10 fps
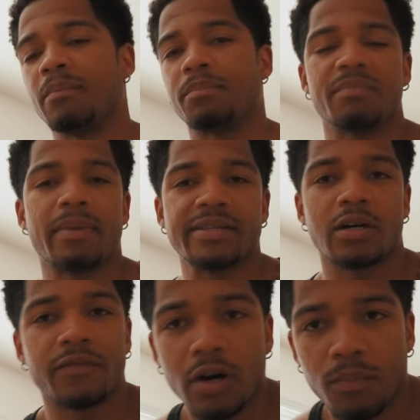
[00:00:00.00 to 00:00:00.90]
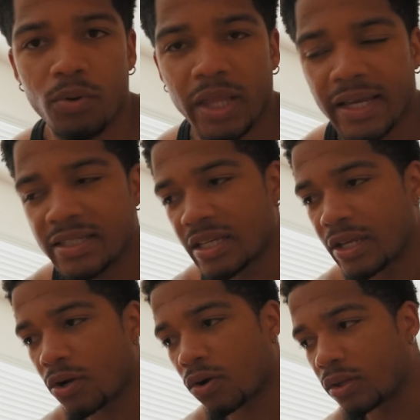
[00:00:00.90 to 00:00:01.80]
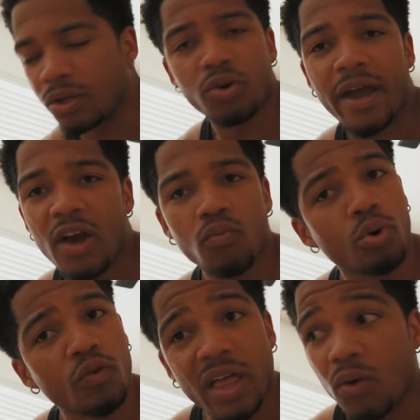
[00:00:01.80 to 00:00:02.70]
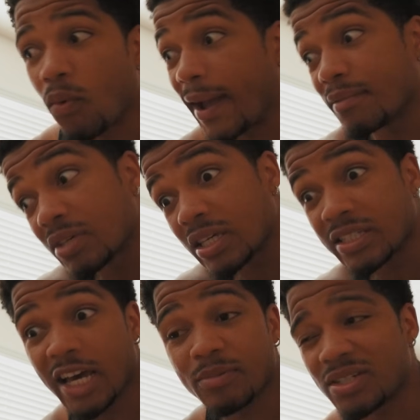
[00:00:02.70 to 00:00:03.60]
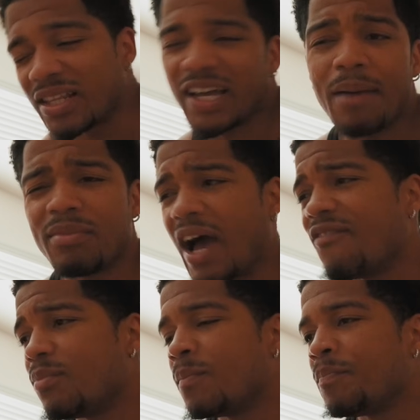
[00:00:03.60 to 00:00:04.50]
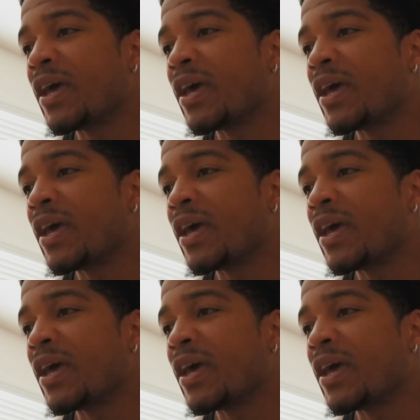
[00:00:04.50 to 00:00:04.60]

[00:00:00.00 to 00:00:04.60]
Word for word: beating myself up or like sitting here like, crying wolf like why me type shit. Like I'm I'm